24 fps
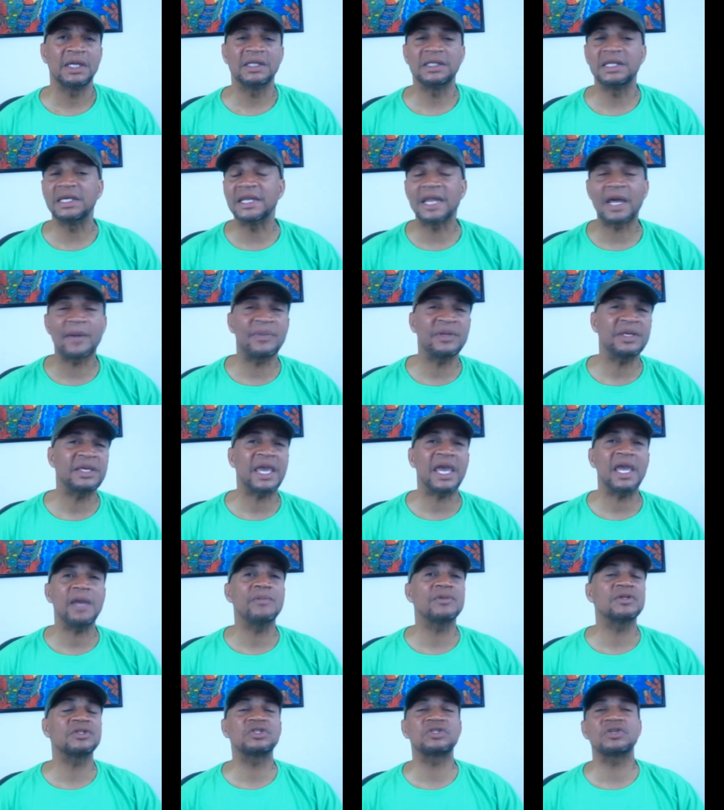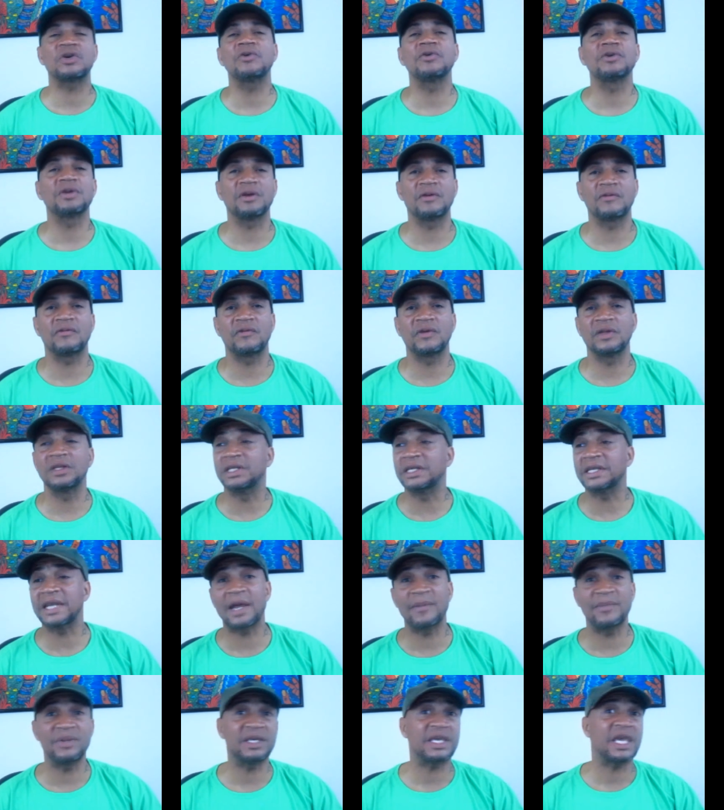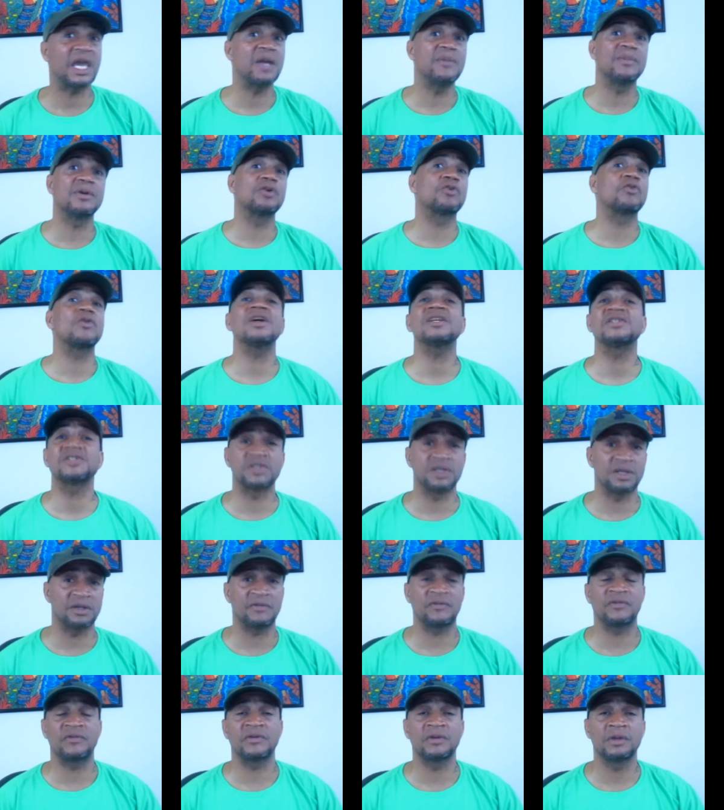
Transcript: Then I became assertive. Then I became aggressive,